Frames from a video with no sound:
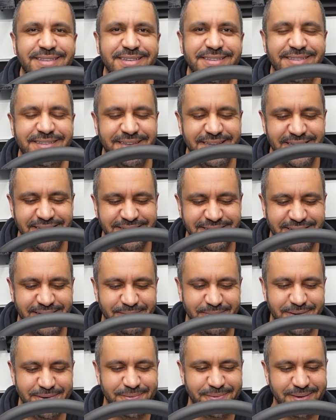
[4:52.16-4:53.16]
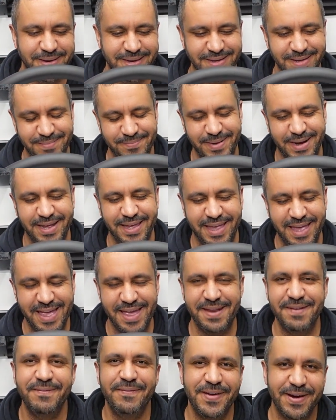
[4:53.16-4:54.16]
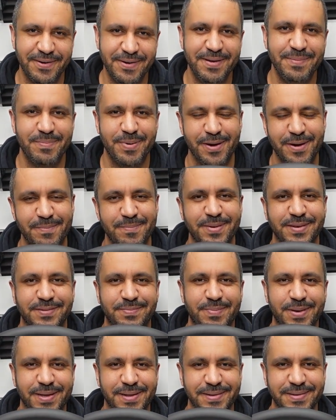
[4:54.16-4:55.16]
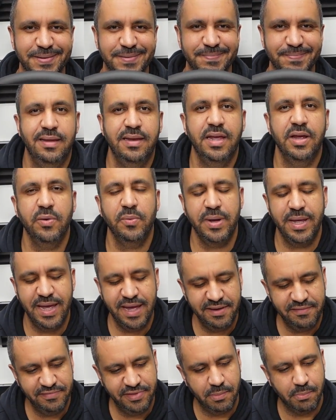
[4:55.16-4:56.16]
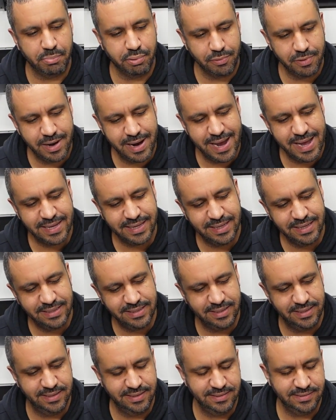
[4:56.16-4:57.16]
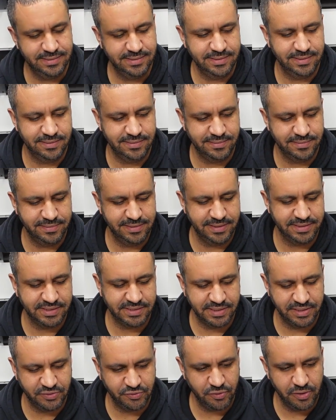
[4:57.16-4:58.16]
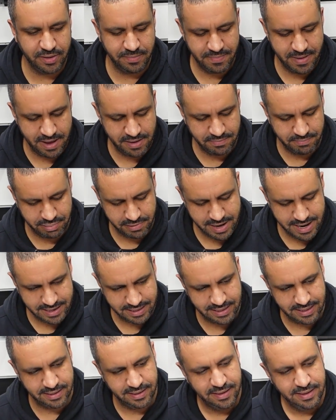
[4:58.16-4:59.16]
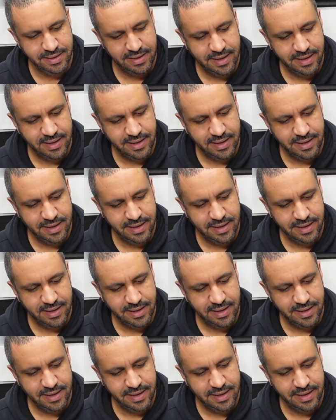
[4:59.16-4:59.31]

this TSW wheel, but again, very purpose built. And here we have the bracket. So this is the truck mount bracket.